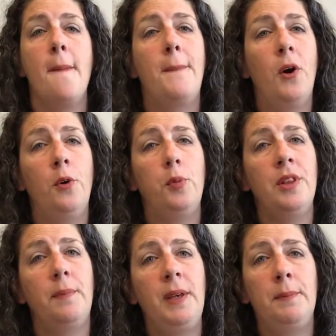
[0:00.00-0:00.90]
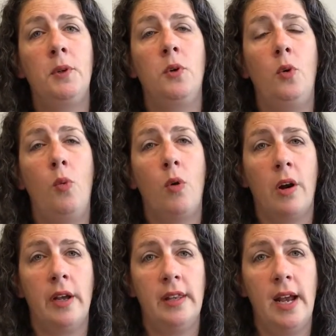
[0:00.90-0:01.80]
Both with the people who
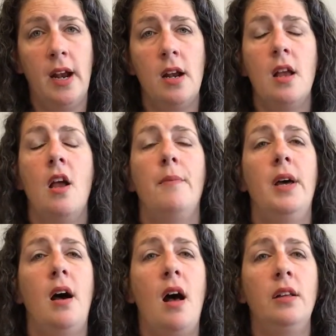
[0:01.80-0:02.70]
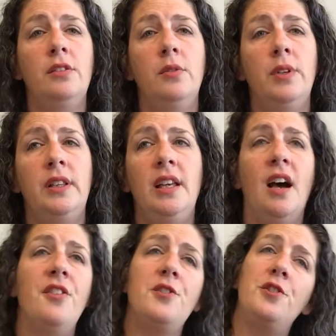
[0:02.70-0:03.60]
work there, but also with the
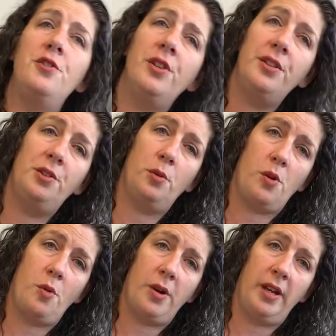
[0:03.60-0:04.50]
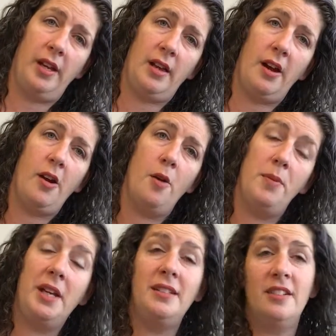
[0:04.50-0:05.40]
other students who are working there,
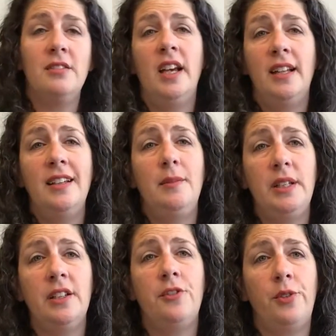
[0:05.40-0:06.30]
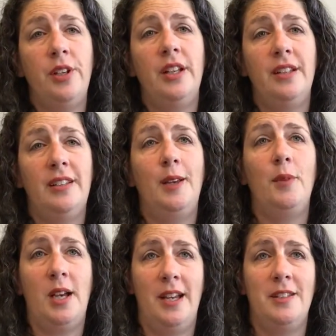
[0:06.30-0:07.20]
because they're likely to be interested in the
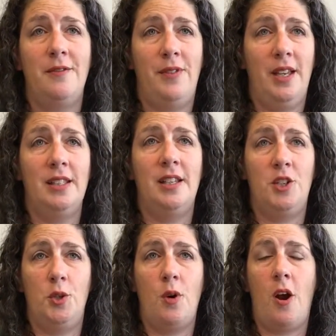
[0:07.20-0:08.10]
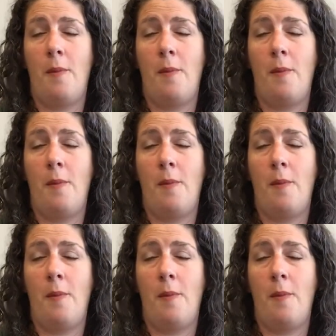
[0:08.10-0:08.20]
same kinds of things that you are.